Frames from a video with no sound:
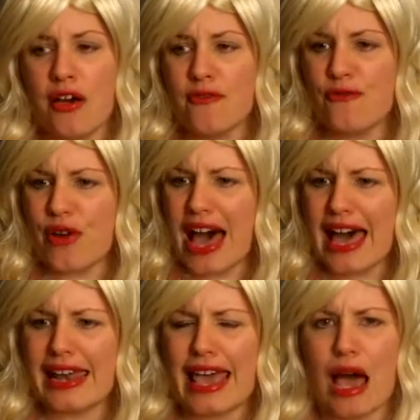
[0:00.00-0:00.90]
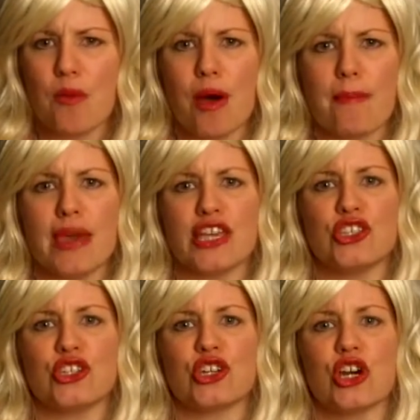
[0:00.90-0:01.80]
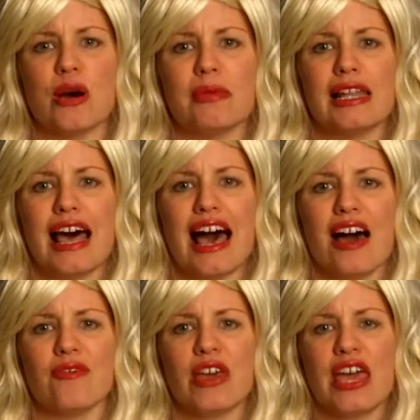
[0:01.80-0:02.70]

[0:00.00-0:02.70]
Find out what makes you come alive